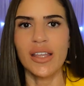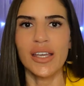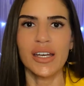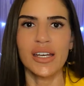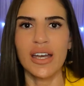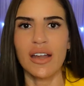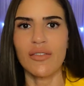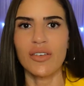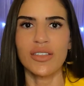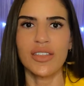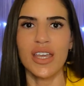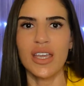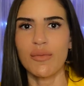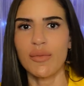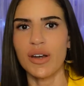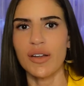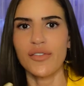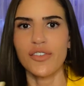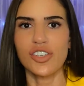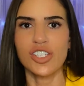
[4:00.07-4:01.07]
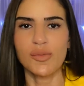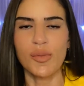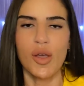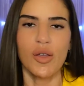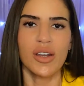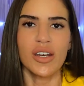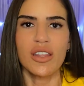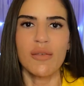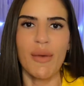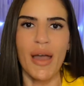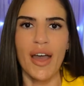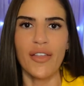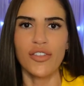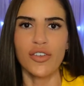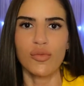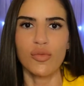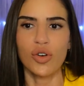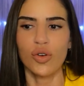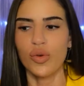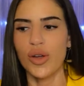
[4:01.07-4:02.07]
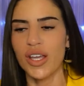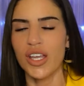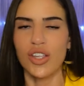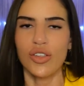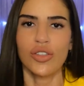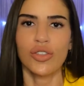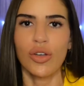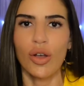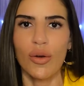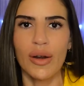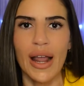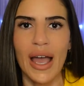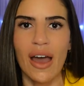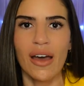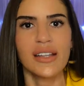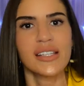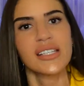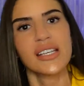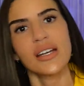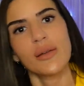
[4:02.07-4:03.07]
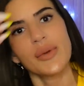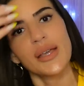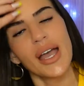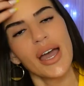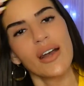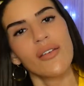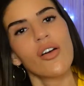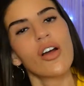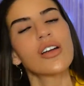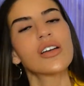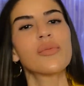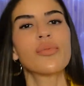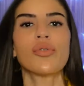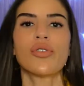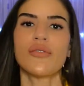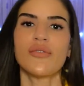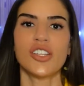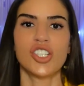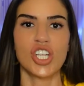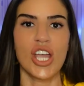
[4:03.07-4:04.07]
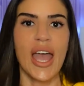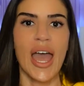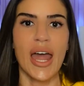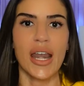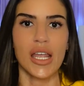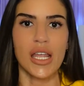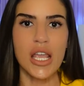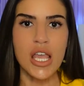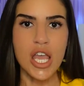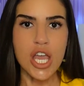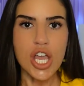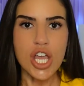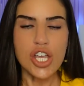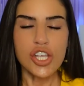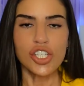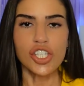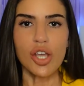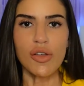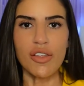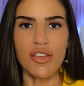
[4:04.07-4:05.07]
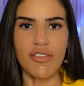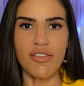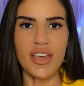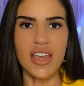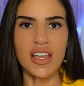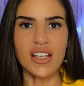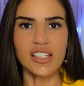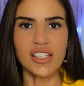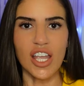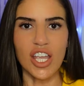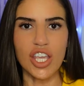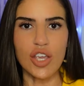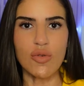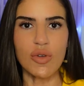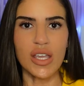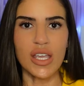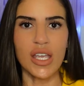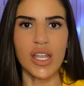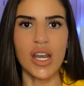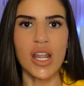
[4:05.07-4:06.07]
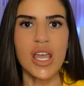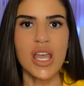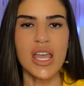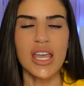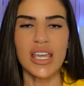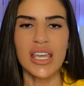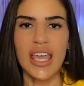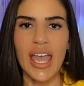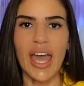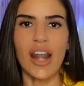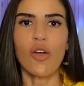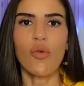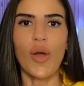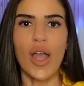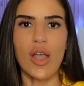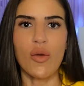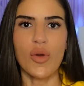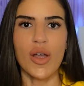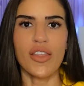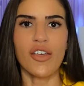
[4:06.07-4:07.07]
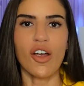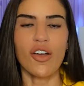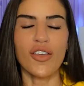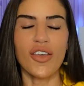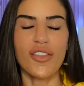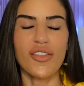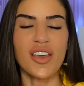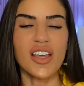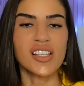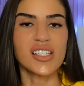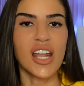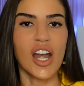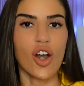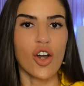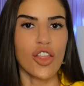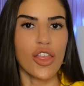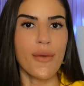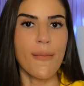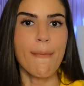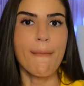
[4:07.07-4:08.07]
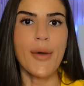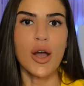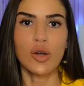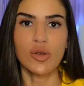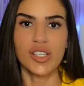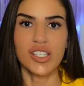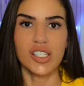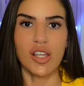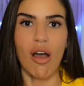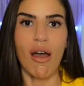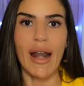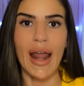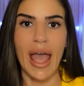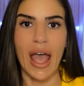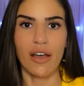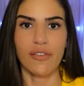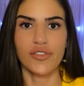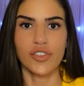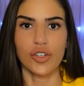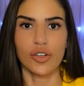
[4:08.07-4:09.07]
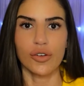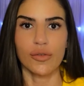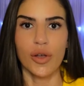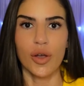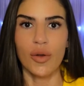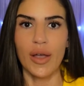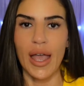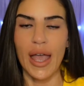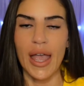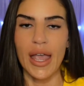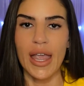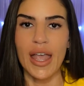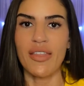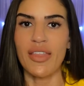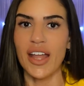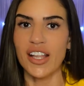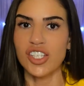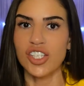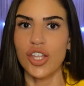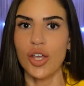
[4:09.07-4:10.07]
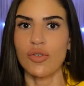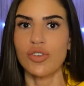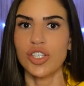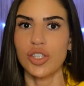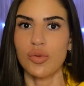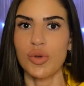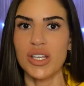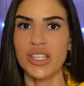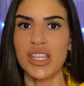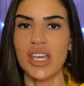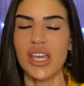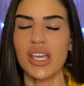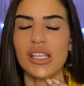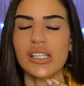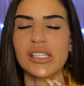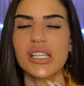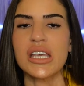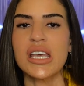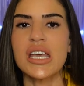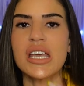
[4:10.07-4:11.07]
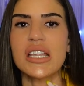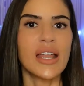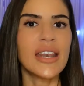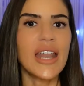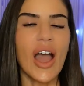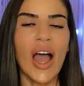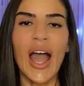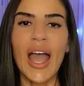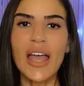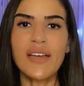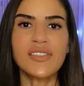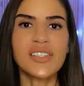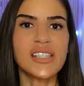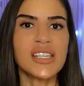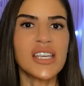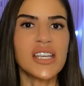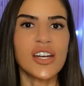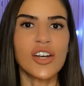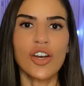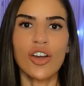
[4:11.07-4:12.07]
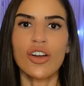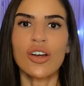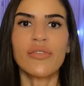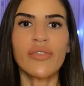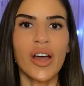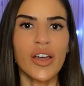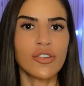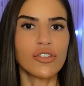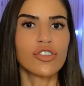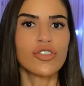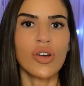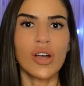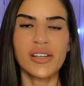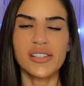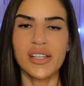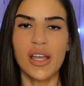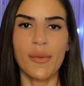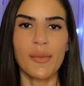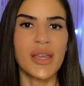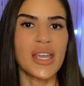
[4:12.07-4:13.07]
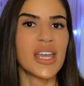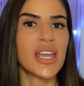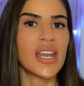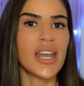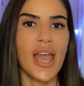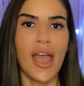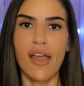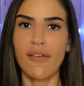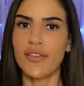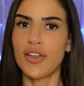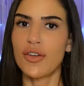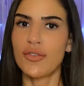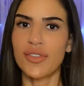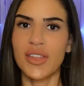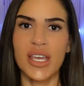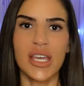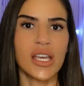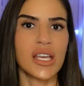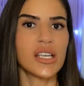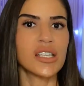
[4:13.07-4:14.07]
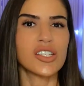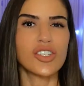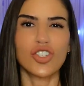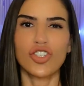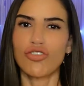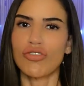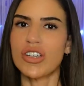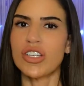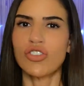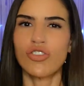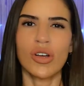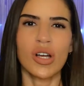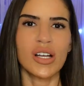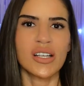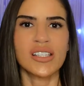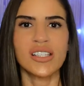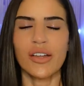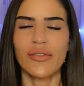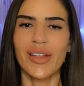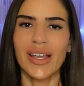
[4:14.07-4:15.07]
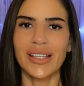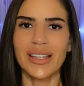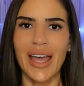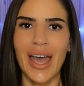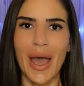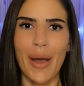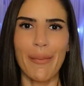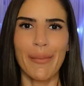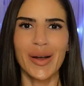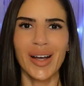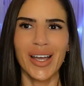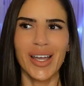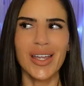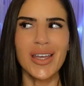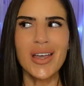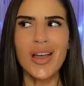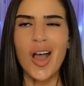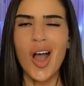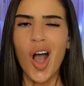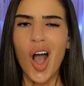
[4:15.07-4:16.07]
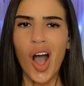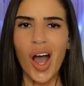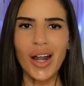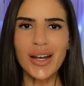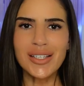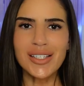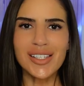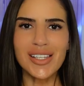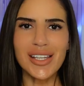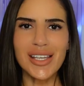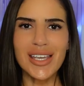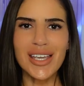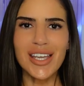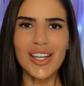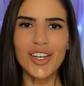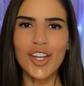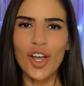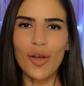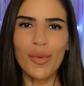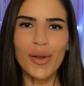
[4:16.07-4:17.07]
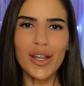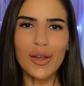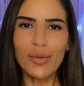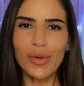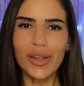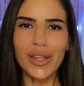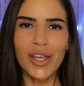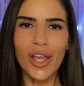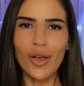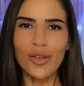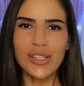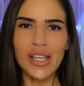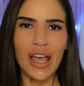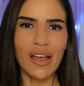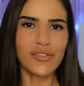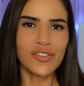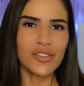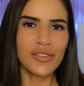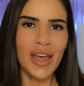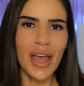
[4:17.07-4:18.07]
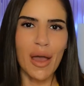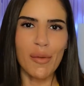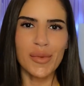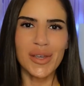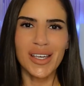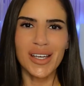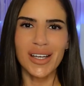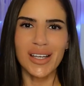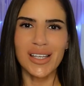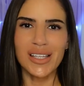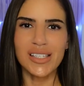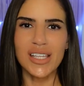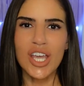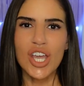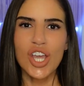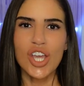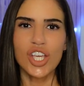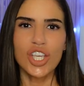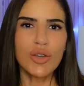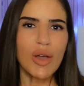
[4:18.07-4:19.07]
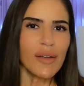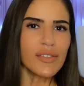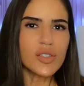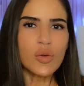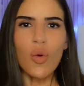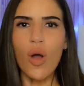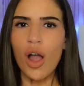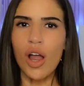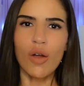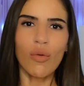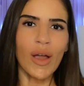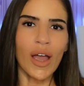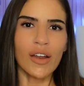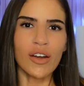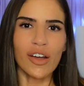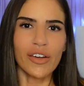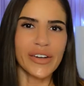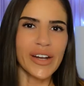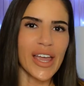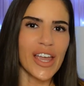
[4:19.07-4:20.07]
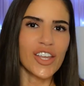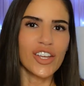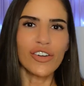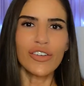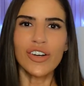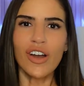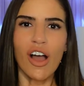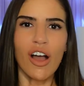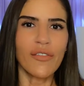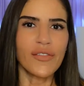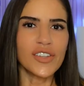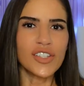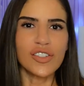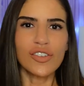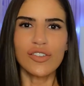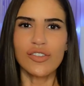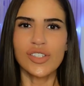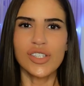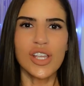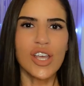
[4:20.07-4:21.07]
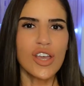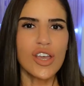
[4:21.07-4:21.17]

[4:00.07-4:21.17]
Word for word: it and everything, but if you're smoking in the bathroom real quick and you throw it out, it's going to be kind of hard to prove that you had it. So the things that you can get away with are the things that are the most sought after, okay? And that's those three things now, I have seen and heard of other drugs coming in, heavier things, street drugs, stuff like that, but honestly, nobody really goes after that because you have to walk around all day. You're an officer's